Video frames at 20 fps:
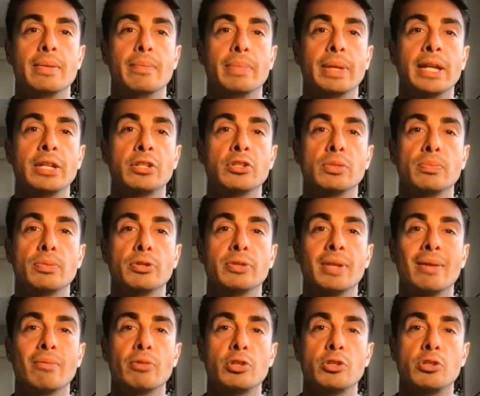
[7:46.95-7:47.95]
Patients
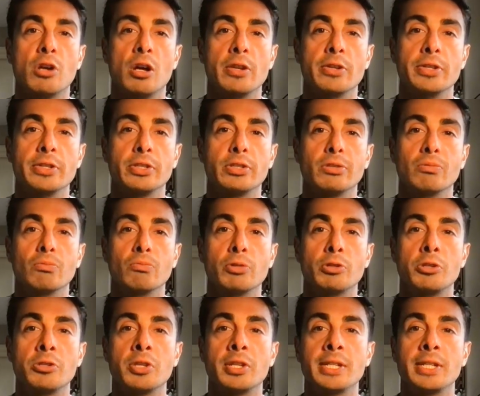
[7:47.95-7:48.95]
present with jaundice,
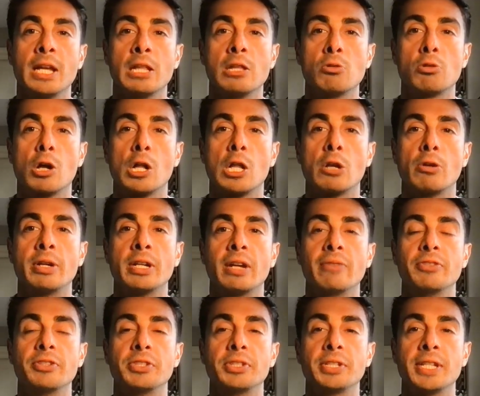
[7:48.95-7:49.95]
which is a yellow coloring
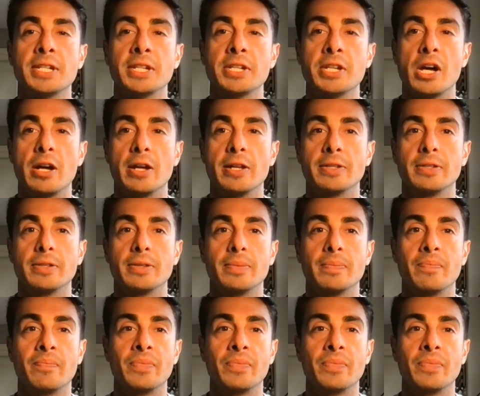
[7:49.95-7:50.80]
of the skin and eyes.